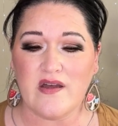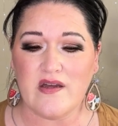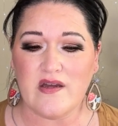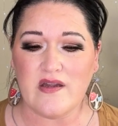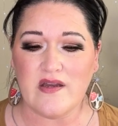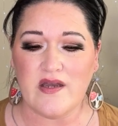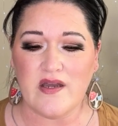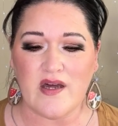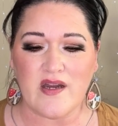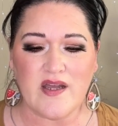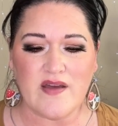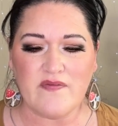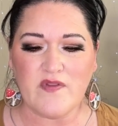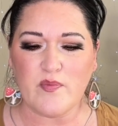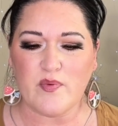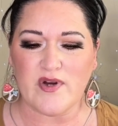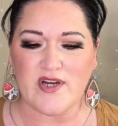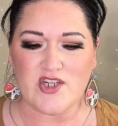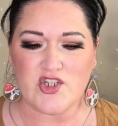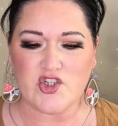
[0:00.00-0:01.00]
not have the
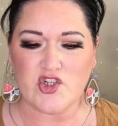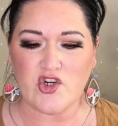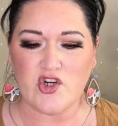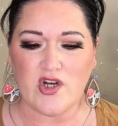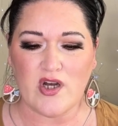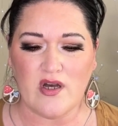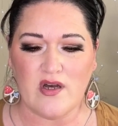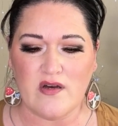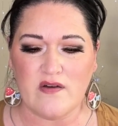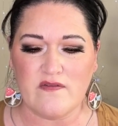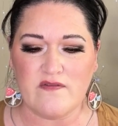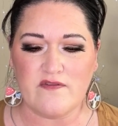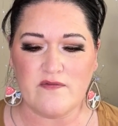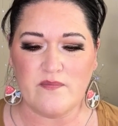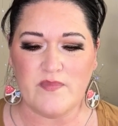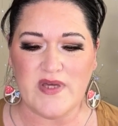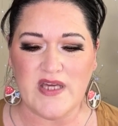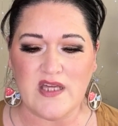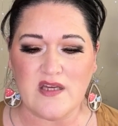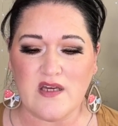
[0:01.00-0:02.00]
pressure of
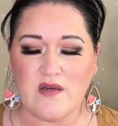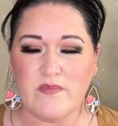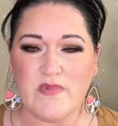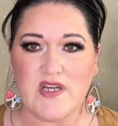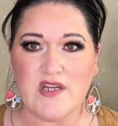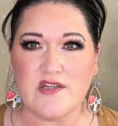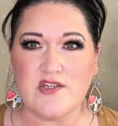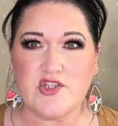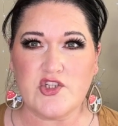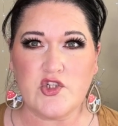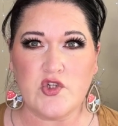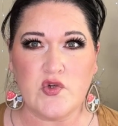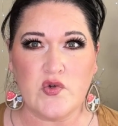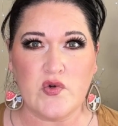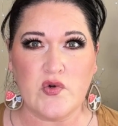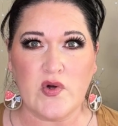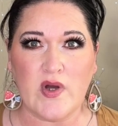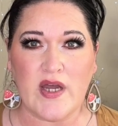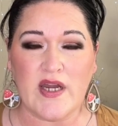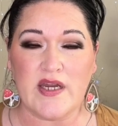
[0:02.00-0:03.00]
being committed
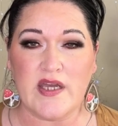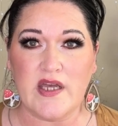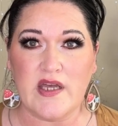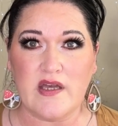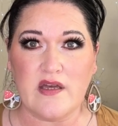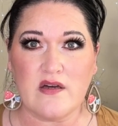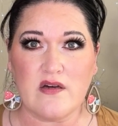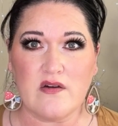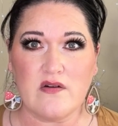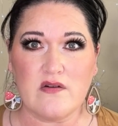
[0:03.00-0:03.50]
to any